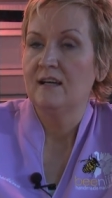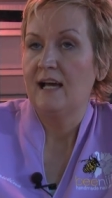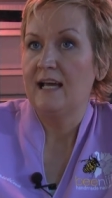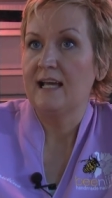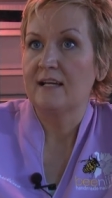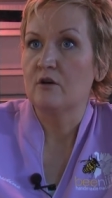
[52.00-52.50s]

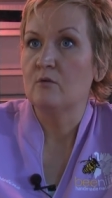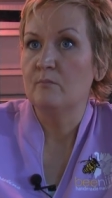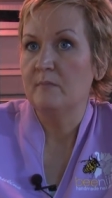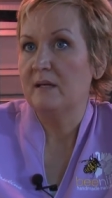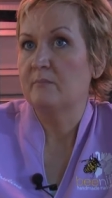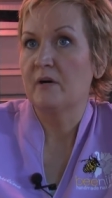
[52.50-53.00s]
I get
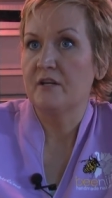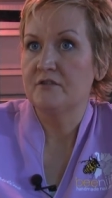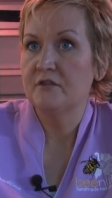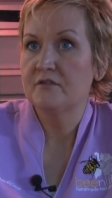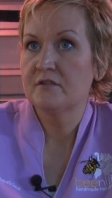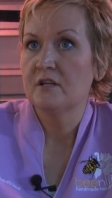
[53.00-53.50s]
homemade
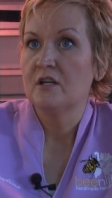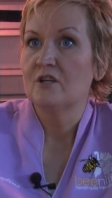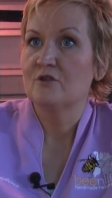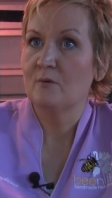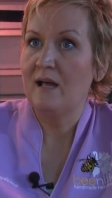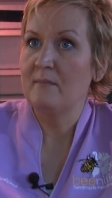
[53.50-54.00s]
produce.
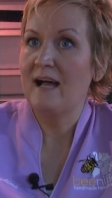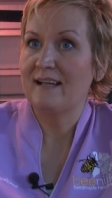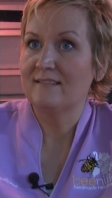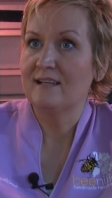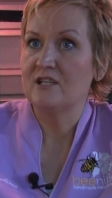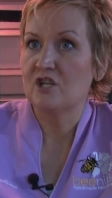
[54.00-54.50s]
So I'm
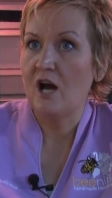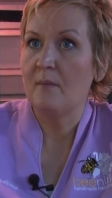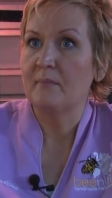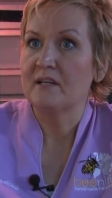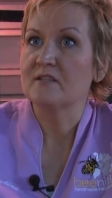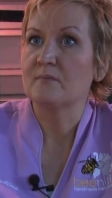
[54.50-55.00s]
actually
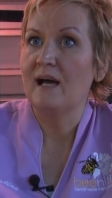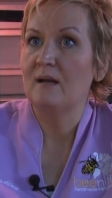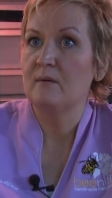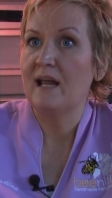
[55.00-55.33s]
shopping as well.